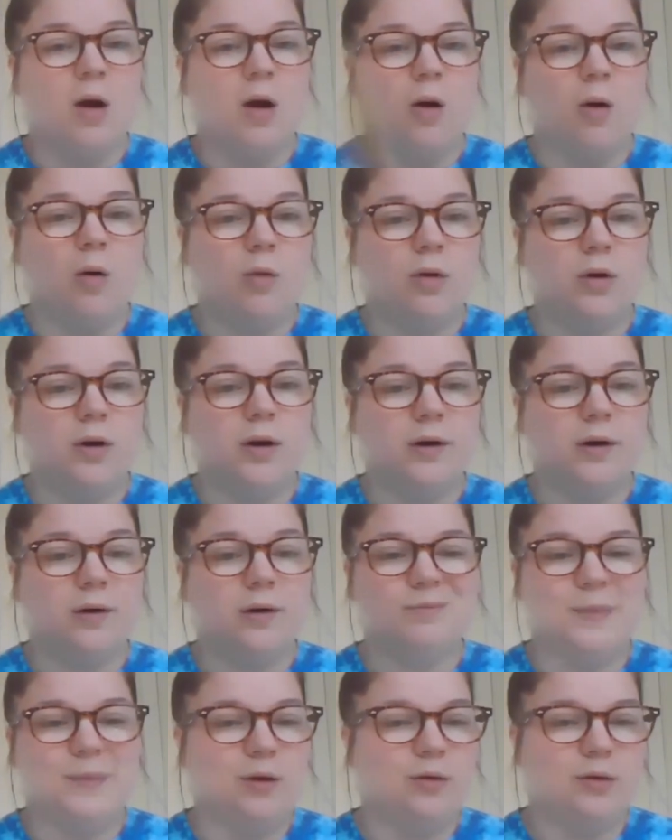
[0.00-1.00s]
Or
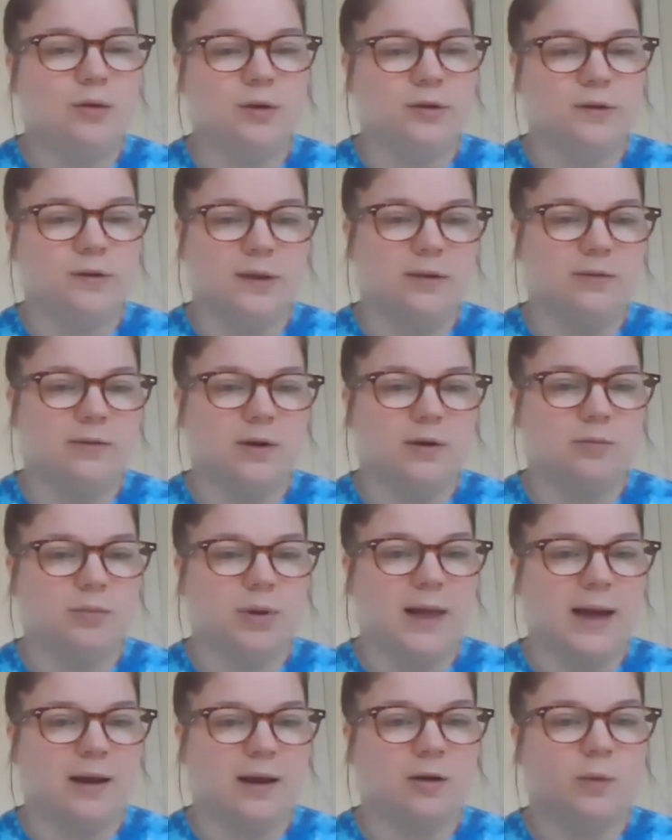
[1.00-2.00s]
you could just leave it
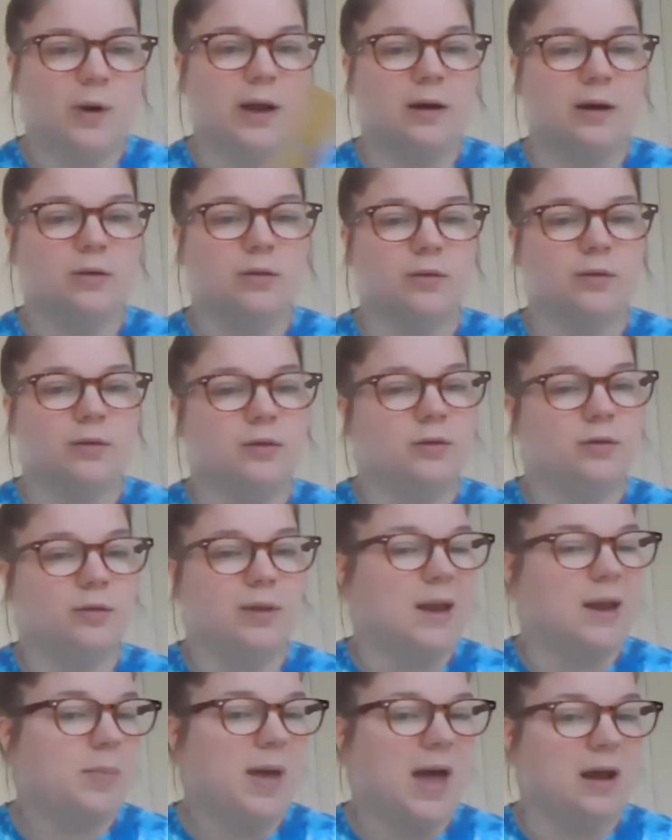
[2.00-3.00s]
black and white or do
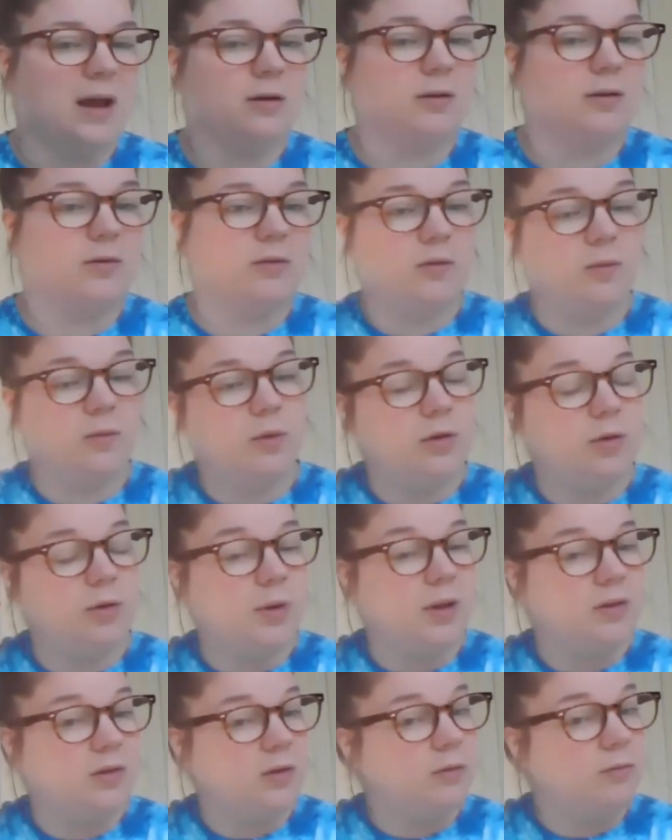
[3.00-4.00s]
like patterns with your
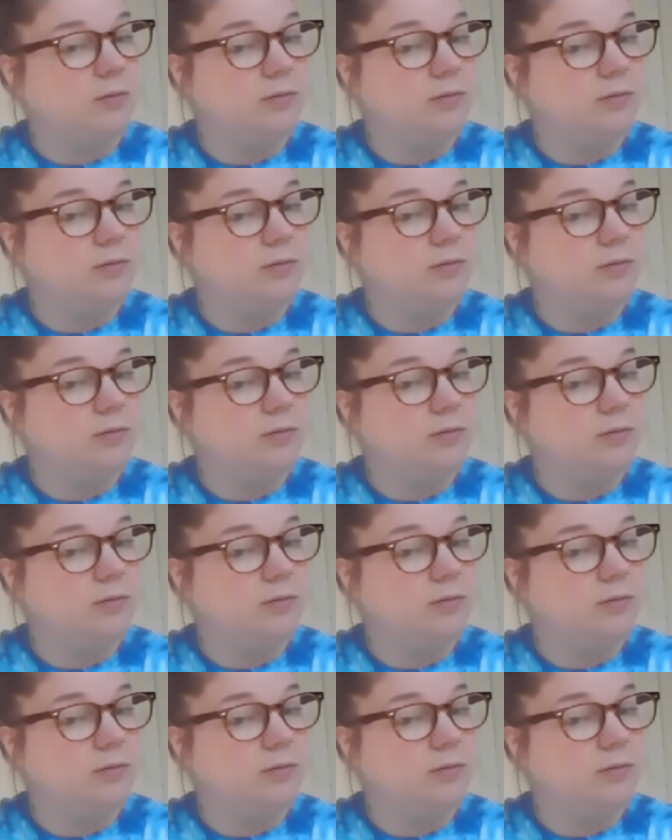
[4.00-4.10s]
pencil.